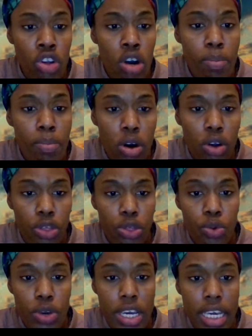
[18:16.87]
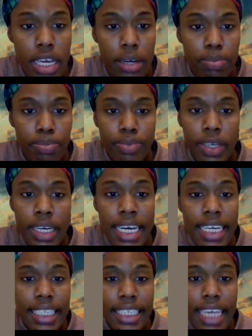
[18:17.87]
Number three,
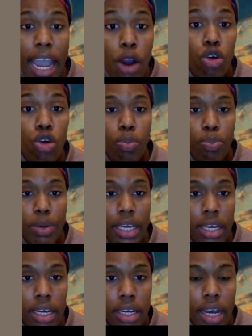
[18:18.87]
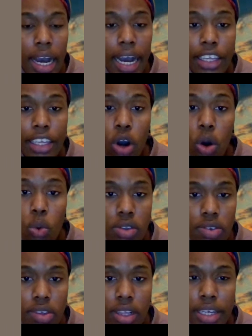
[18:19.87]
therapy and
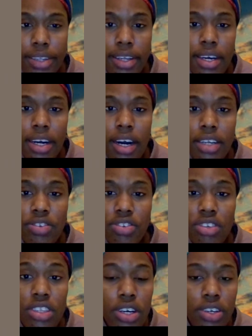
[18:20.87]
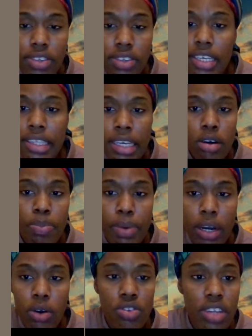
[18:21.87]
counseling. Consider seek
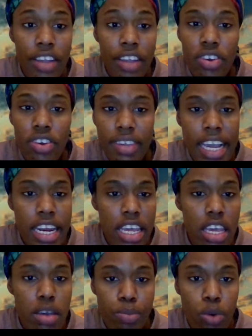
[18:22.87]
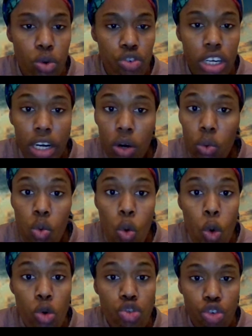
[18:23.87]
therapy or counseling. Address any emotional
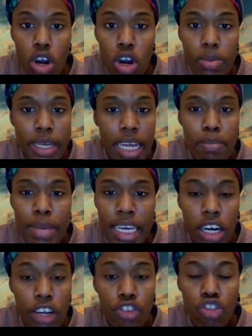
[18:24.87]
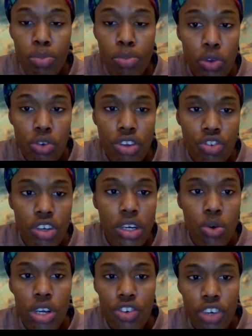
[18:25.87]
or trauma that may contribute to the
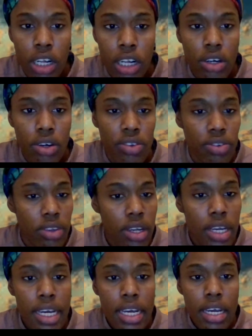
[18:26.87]
generational curse.